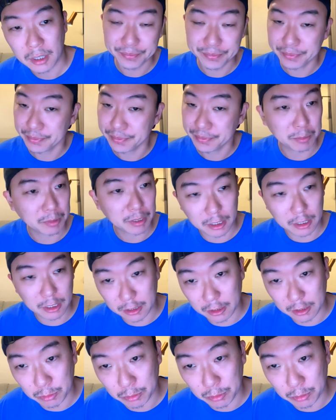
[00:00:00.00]
Something I've
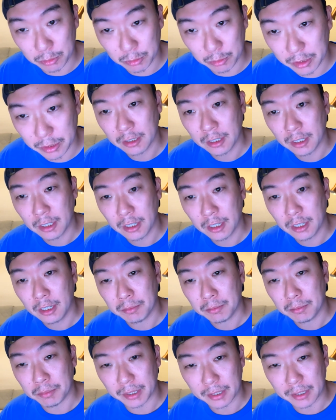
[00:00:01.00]
got to work on.
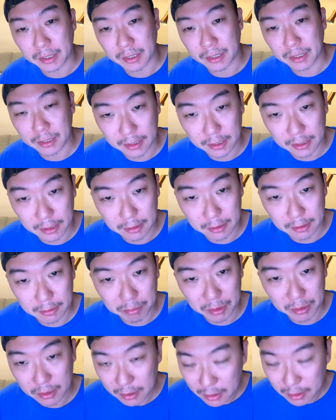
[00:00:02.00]
But
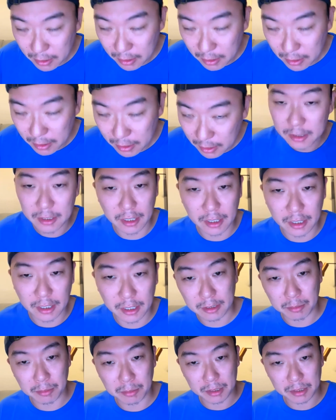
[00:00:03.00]
in this
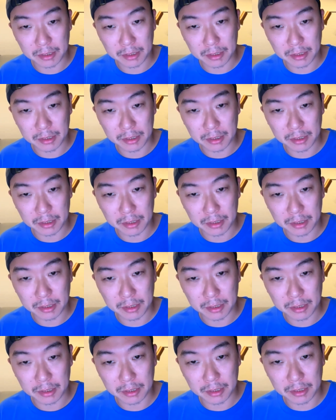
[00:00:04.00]
case, I mean, Thai
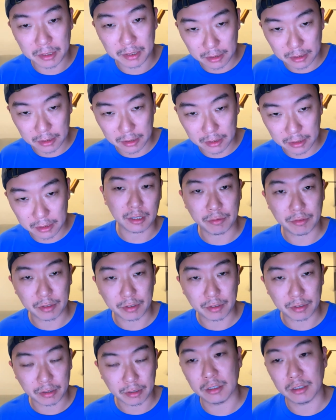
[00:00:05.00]
people tend to have
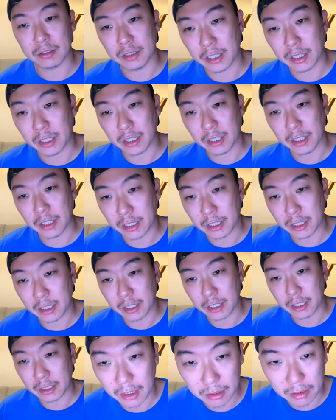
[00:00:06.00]
very long names,
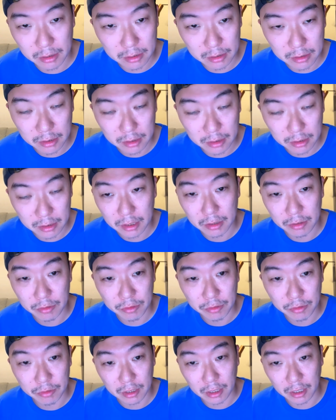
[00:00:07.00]
and
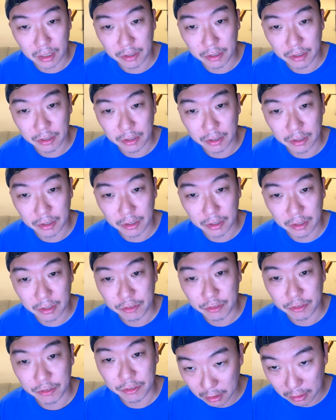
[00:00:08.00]
for the life of me, I
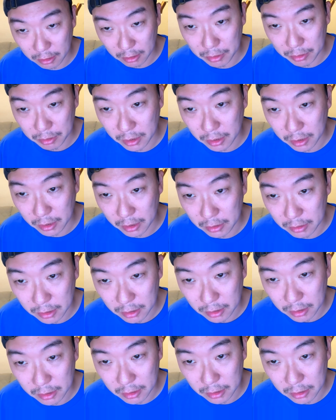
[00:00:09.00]
cannot pronounce it.
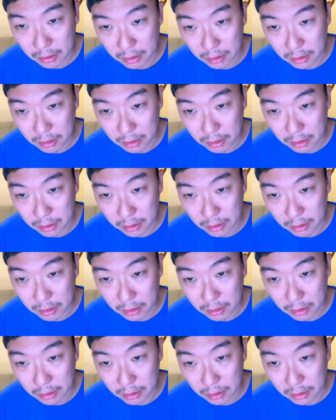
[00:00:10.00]
It's like,